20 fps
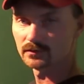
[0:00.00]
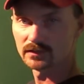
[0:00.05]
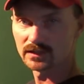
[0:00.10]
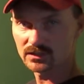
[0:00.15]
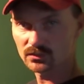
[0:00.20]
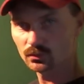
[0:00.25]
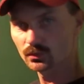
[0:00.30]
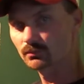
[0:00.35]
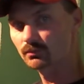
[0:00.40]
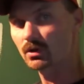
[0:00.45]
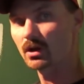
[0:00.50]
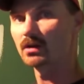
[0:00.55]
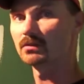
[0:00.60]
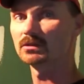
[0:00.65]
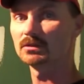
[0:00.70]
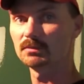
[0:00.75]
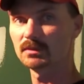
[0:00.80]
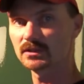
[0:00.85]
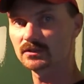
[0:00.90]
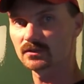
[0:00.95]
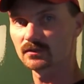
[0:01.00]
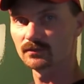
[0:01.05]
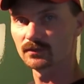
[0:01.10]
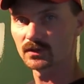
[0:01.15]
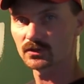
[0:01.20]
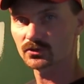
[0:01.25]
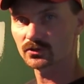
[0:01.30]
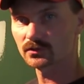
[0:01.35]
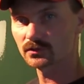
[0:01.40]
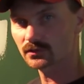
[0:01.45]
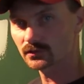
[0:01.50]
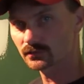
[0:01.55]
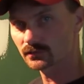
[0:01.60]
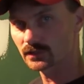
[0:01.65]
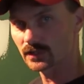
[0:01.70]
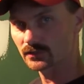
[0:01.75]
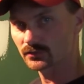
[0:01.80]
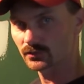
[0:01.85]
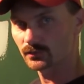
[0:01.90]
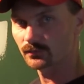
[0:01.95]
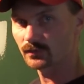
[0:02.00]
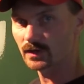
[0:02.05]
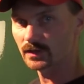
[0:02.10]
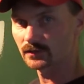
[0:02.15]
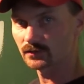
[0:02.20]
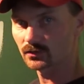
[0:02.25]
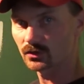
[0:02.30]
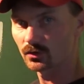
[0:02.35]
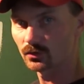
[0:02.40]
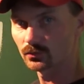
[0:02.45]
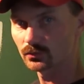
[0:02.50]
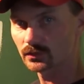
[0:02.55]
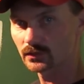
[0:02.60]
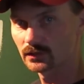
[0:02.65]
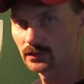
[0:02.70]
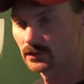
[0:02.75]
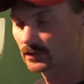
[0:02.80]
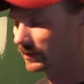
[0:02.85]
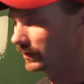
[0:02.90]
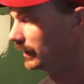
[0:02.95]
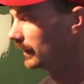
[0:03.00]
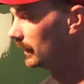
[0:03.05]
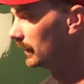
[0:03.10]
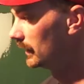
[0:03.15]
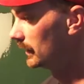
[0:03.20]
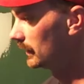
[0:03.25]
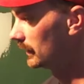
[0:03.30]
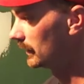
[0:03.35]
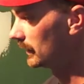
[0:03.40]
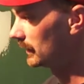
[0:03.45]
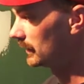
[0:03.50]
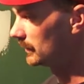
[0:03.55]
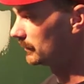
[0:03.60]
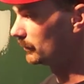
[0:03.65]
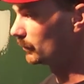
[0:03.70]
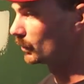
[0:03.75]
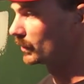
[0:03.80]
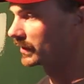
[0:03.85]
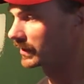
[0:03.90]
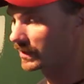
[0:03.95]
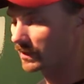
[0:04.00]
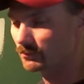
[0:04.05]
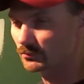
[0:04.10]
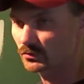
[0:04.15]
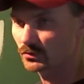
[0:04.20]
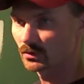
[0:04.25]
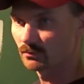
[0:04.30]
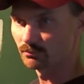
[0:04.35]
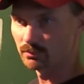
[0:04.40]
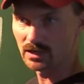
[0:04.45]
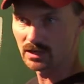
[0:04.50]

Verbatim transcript: this would probably be sufficient as your final coat. Um, when it comes to a